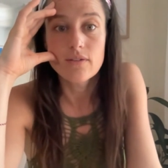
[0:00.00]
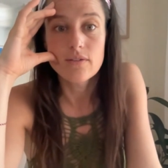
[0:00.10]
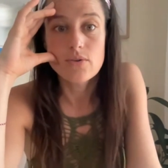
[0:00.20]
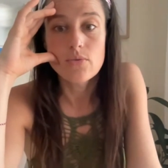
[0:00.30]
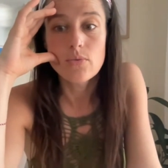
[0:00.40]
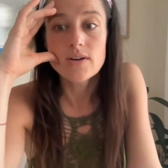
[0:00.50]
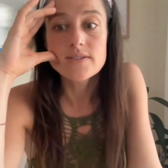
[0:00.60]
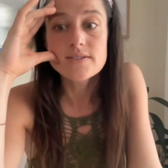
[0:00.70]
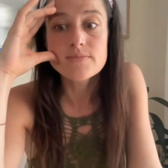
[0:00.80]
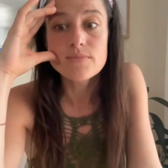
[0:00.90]

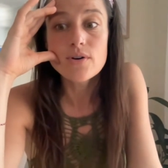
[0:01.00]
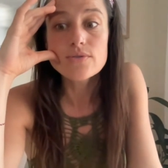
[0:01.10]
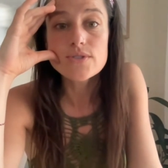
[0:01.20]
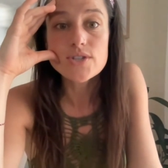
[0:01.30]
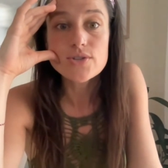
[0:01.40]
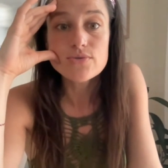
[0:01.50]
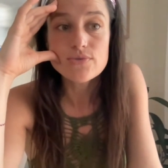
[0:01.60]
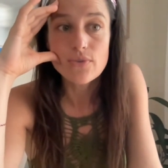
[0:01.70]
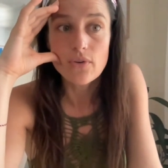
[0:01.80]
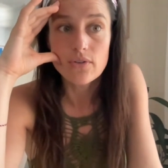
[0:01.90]
was most
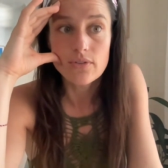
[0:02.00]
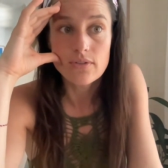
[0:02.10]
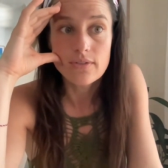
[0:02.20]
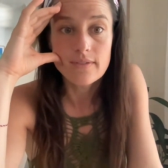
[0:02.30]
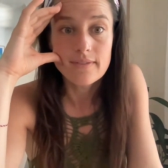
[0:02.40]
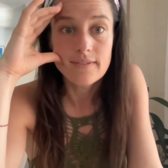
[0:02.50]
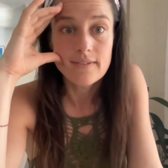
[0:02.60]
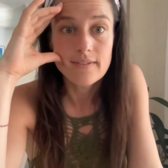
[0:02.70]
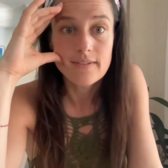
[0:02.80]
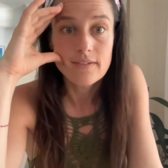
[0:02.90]
useful
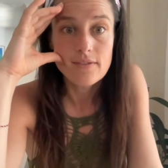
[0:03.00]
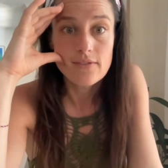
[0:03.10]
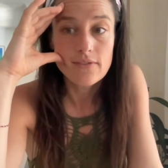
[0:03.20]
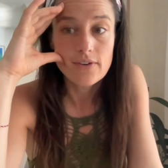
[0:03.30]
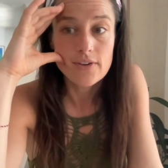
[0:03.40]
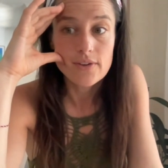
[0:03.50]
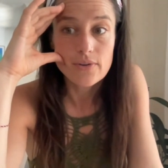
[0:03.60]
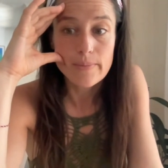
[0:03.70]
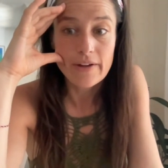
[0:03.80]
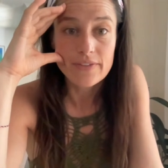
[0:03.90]
for you
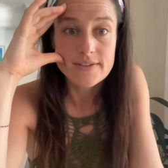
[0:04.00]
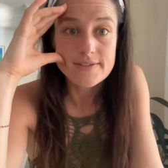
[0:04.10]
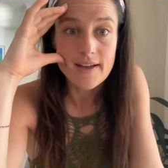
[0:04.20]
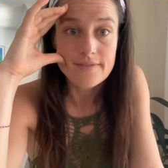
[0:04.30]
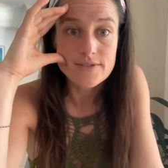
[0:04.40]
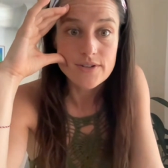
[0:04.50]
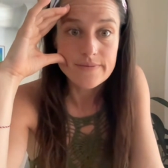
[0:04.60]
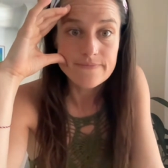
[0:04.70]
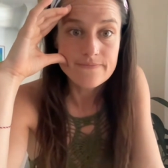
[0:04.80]
about this live stream?